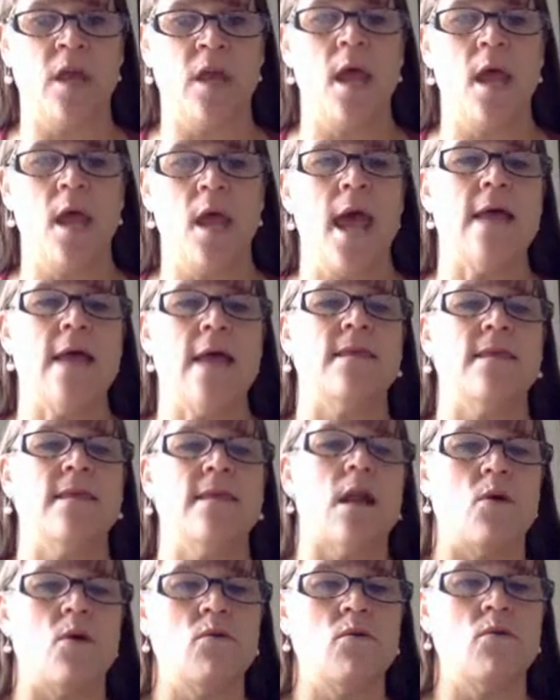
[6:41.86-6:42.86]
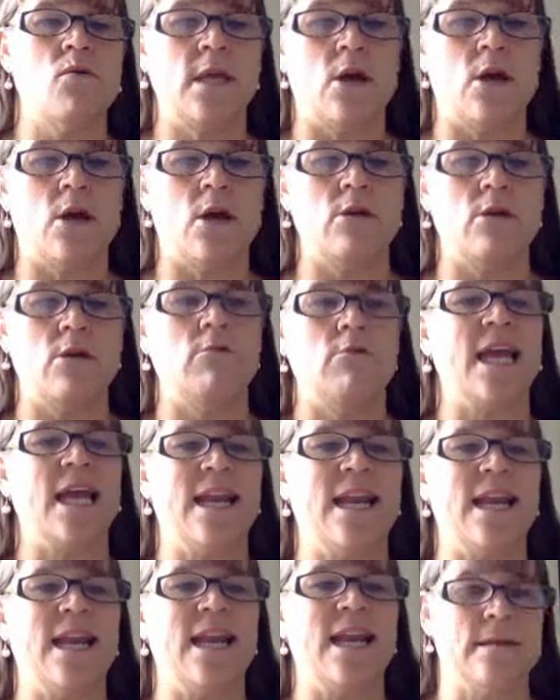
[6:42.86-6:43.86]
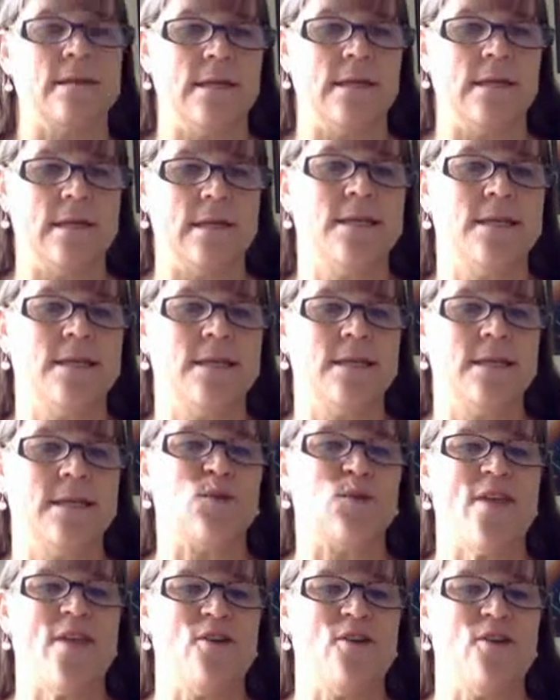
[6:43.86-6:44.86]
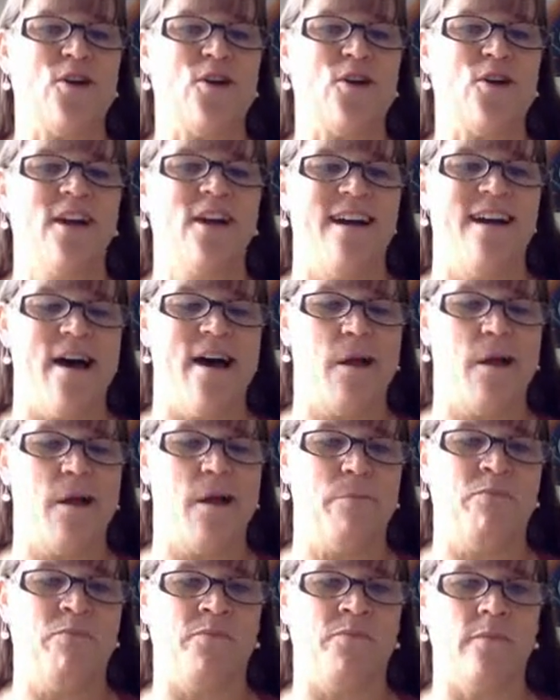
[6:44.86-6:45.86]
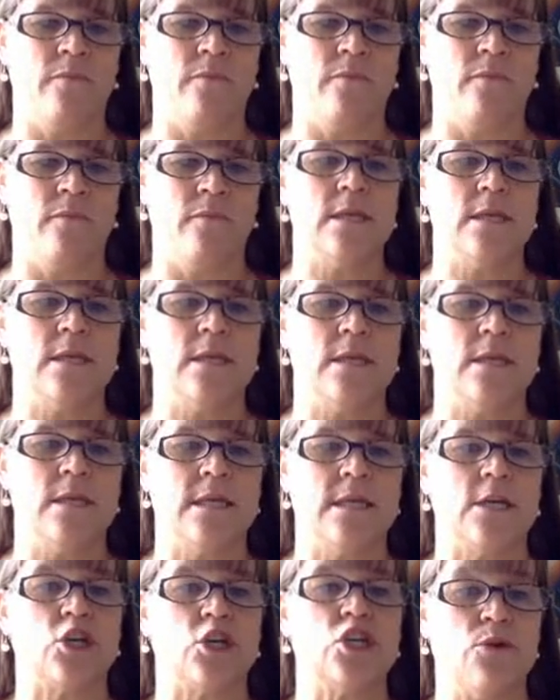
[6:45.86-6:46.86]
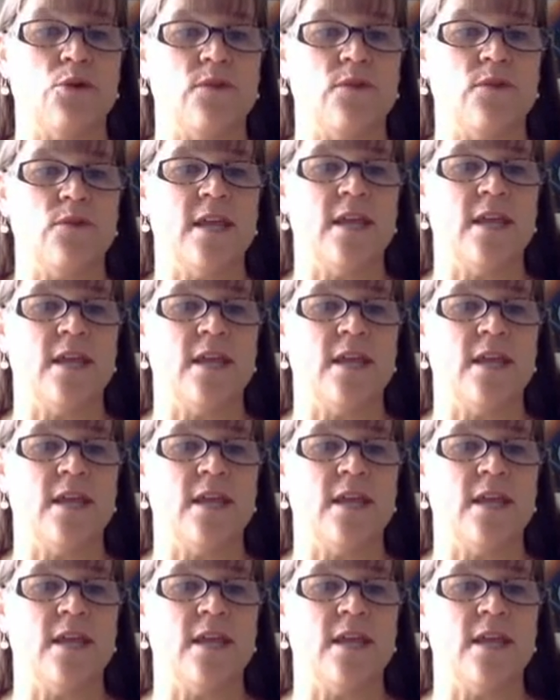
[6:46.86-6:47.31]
And then not only are you looking at the statistics, whether the statistics showed that